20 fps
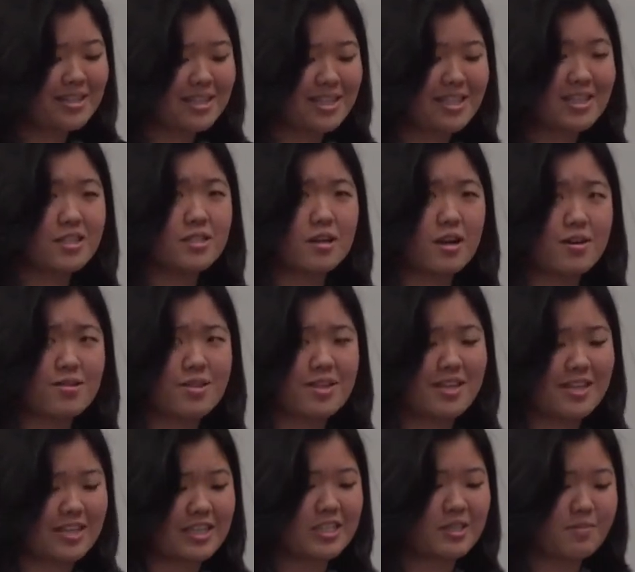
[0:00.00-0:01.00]
These are
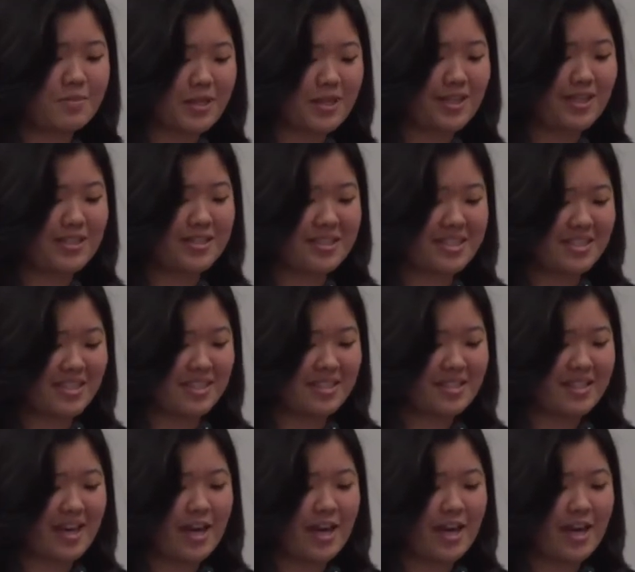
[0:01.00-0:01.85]
the experiences